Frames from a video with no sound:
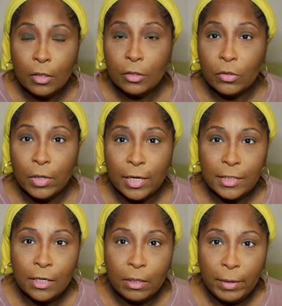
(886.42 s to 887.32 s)
So guys,
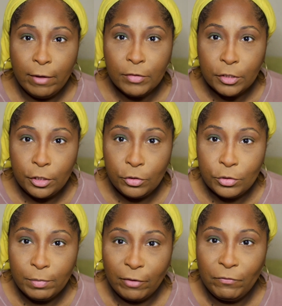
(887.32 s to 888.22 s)
I end up having to
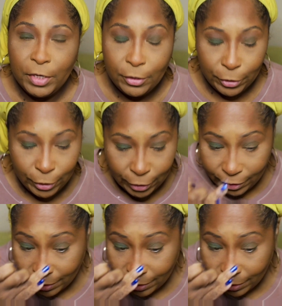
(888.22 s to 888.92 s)
use my finger